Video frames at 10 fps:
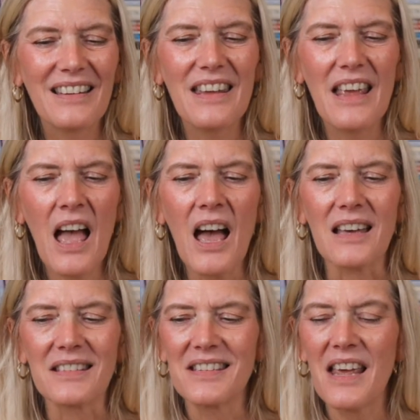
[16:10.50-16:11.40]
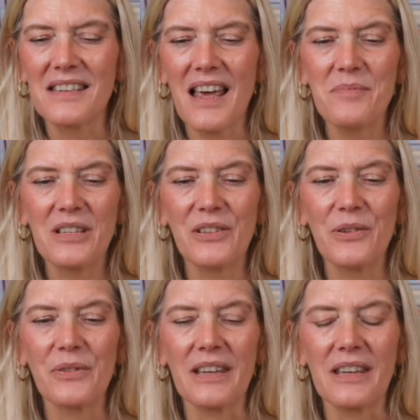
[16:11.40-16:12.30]
Yes,
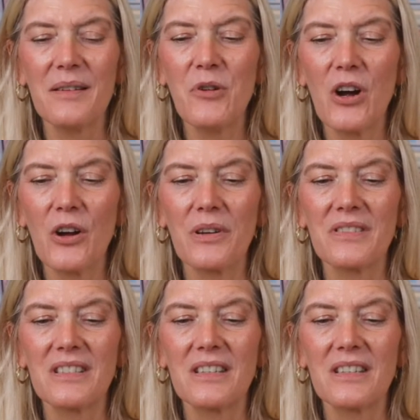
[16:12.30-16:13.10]
absolutely. Kim Hargreaves